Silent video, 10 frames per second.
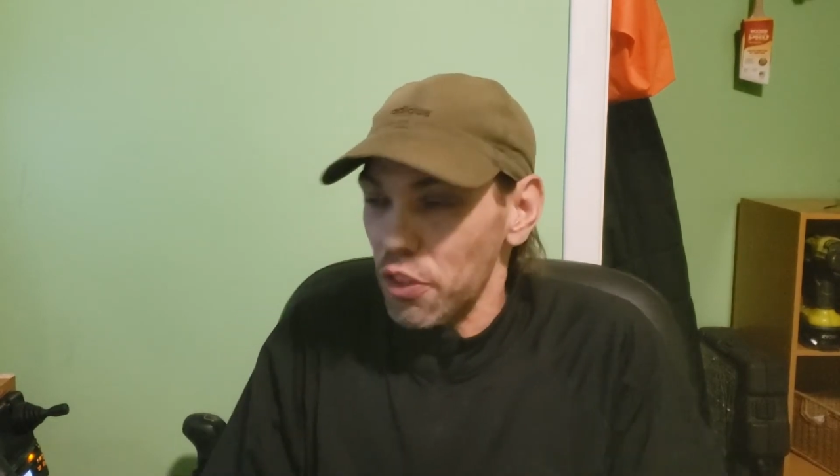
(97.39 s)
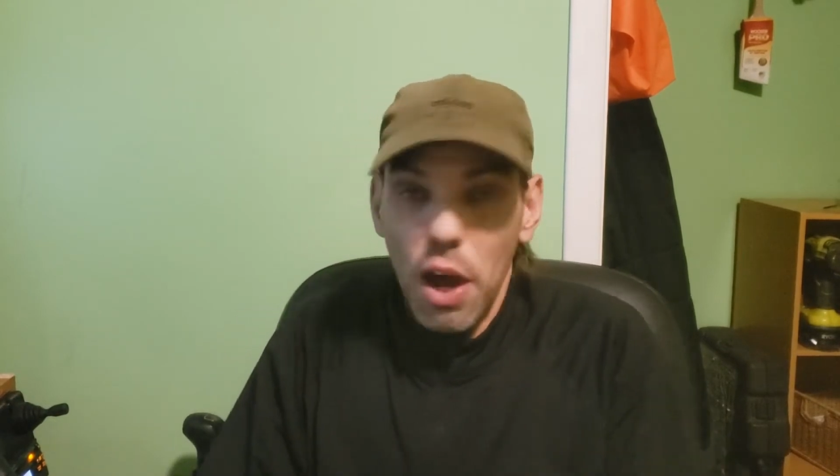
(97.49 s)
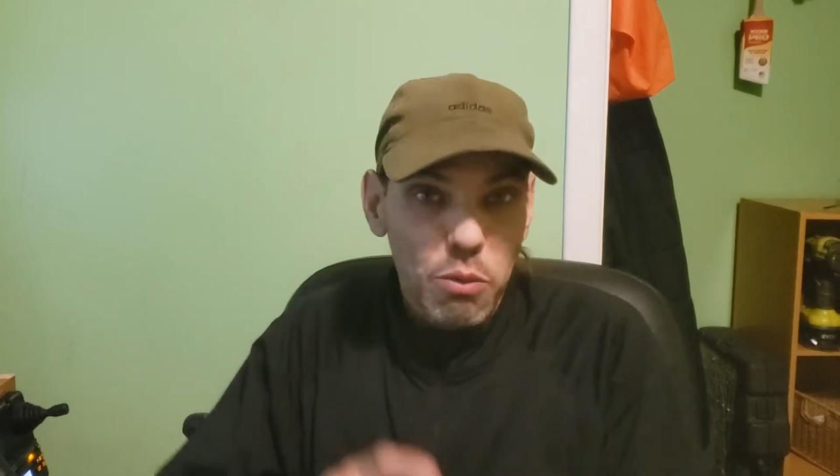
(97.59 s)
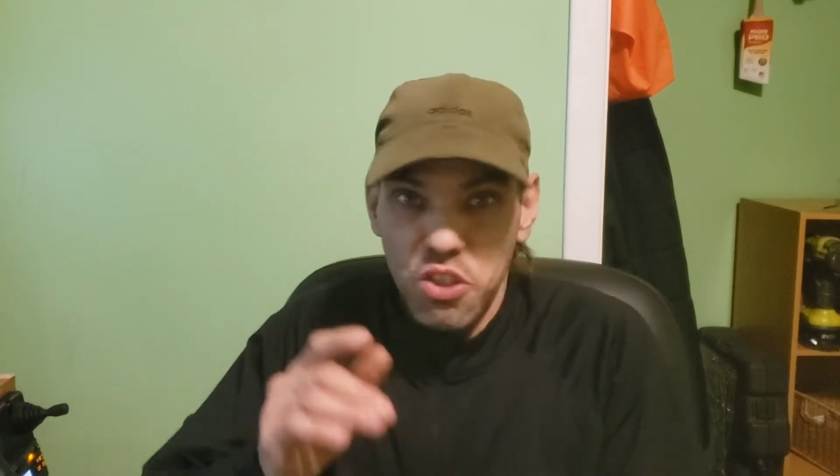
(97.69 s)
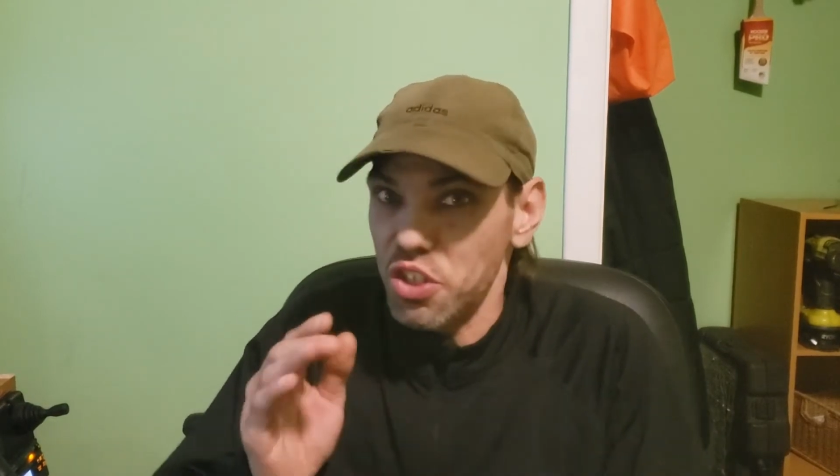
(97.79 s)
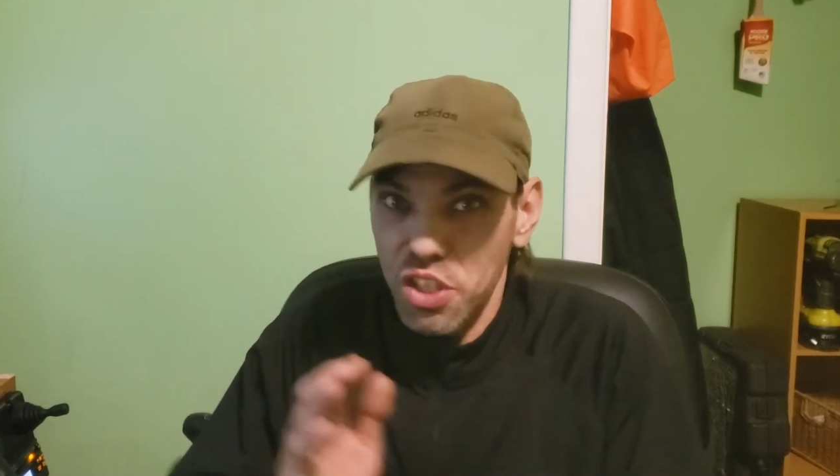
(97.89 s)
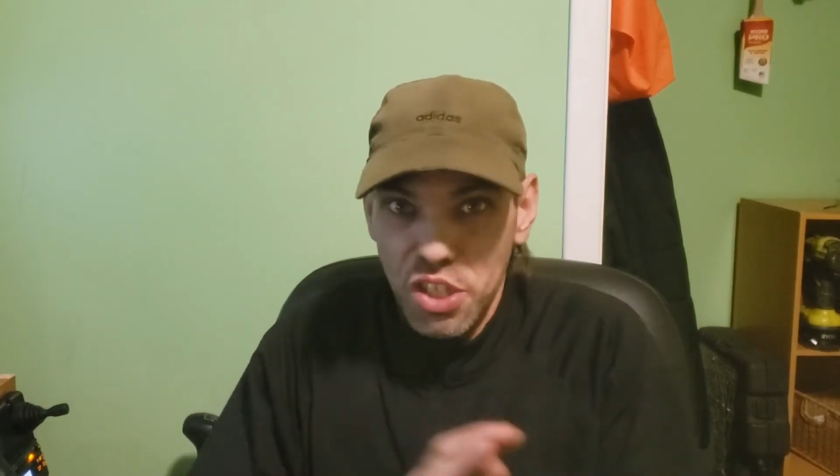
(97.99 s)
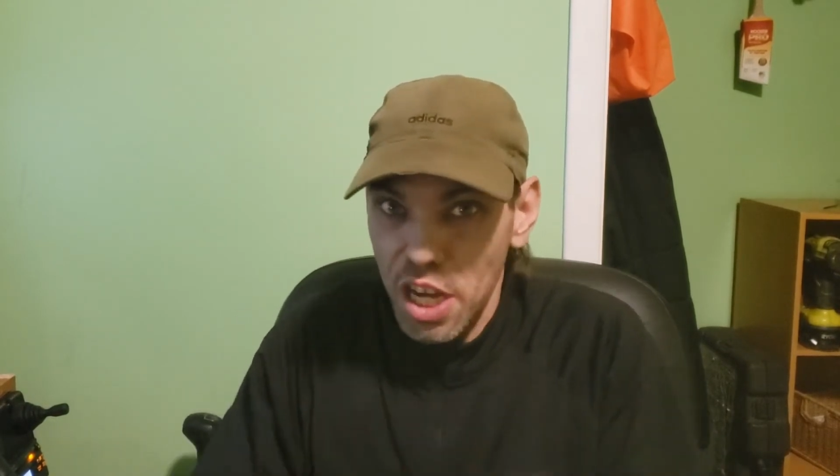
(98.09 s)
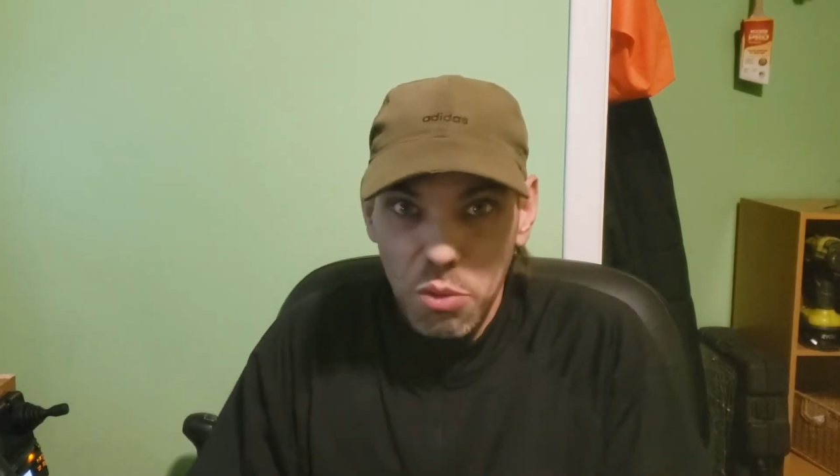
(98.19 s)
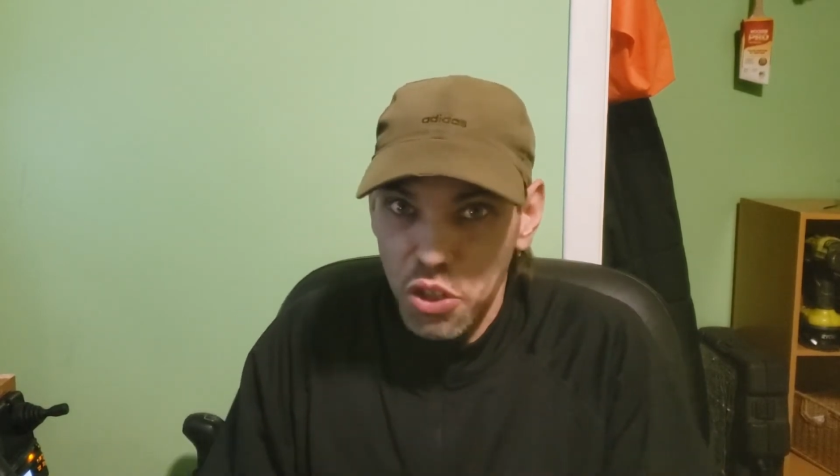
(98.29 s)
That
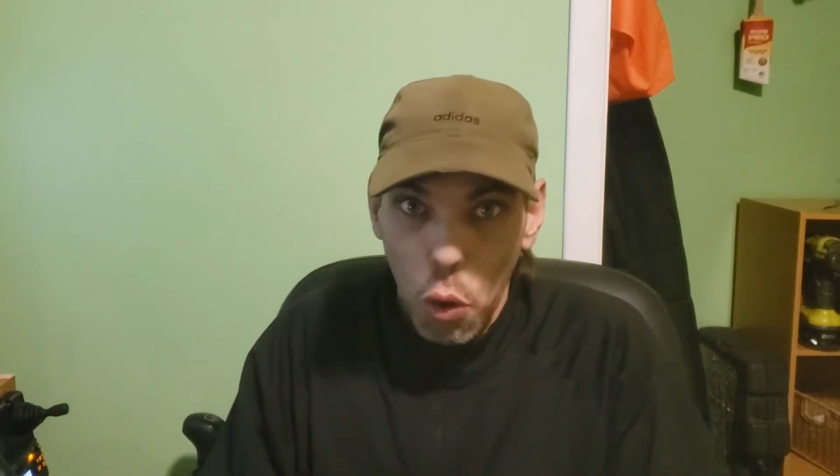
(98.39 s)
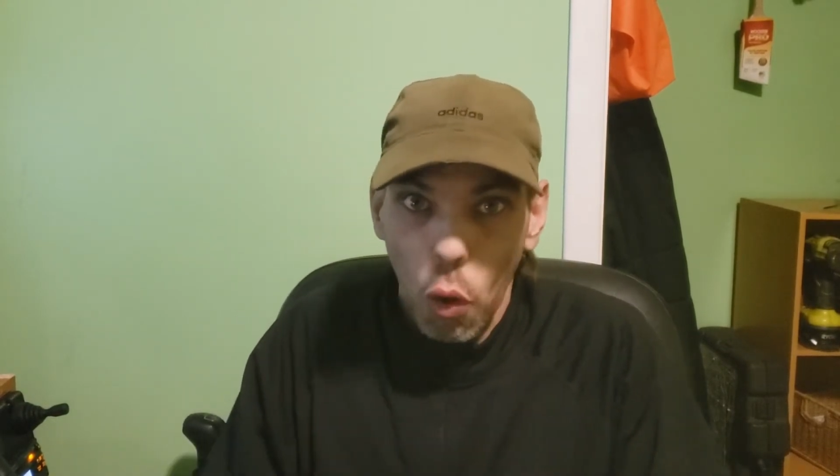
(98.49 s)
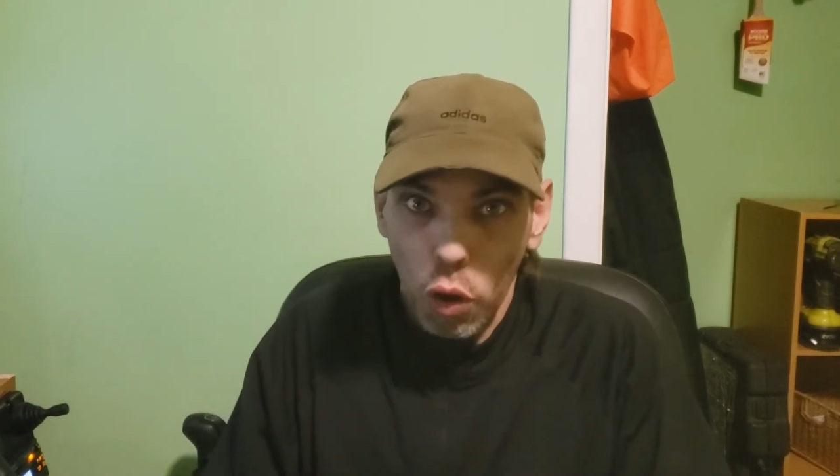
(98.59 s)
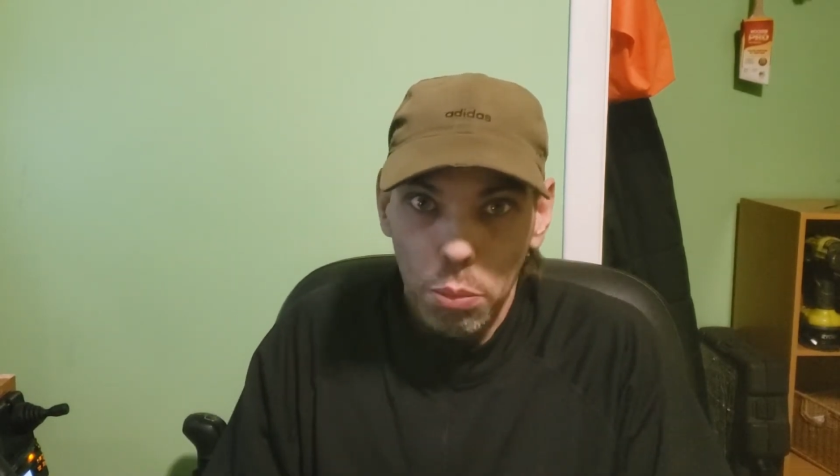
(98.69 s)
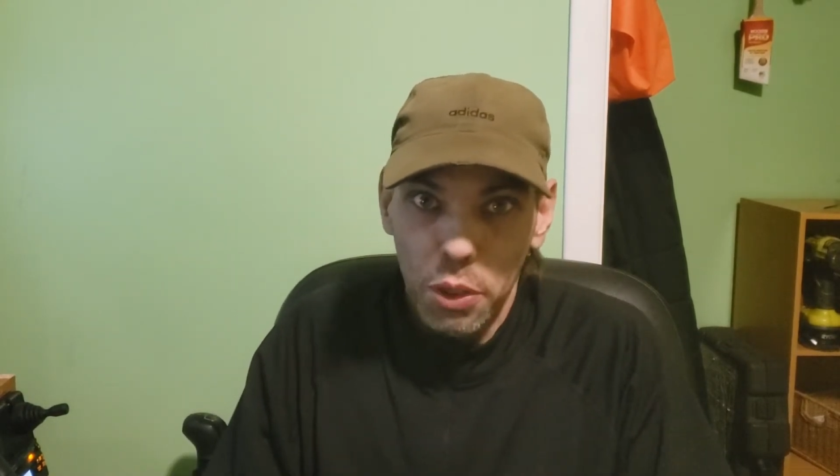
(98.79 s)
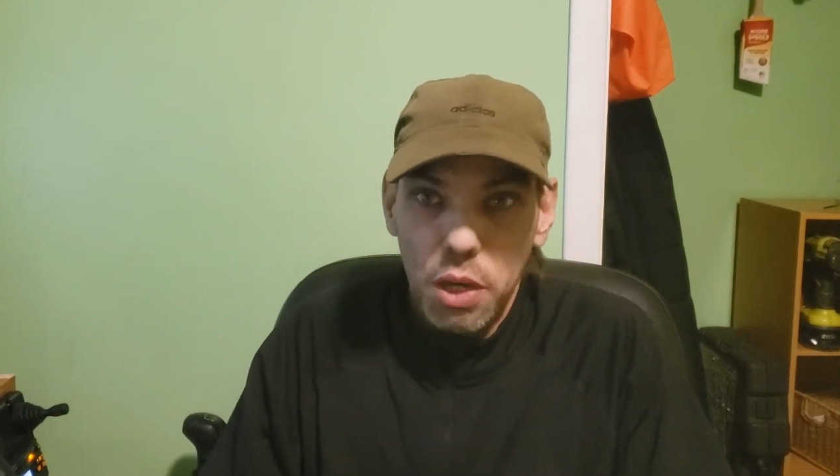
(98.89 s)
was horrible.